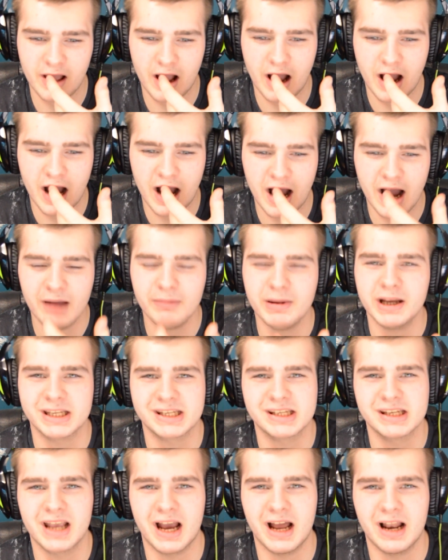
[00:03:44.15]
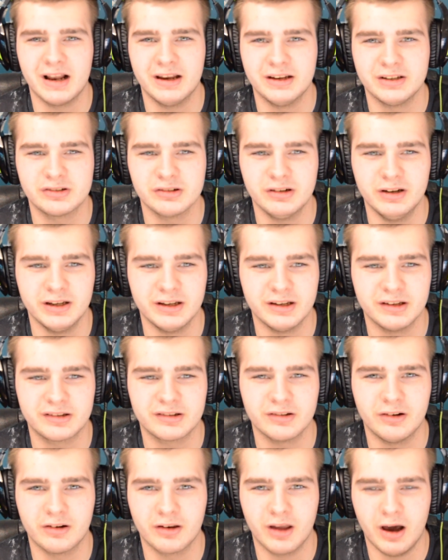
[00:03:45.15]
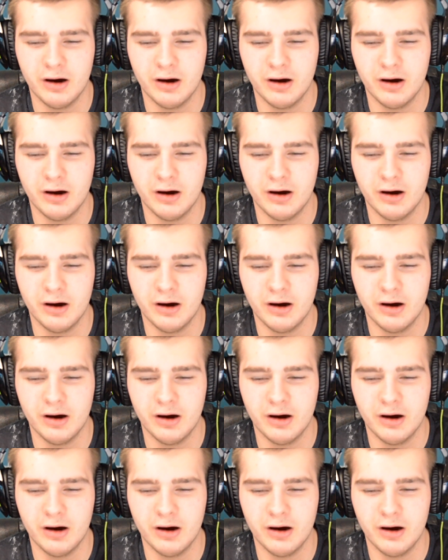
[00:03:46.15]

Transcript: I, am actually kind of enjoying this song.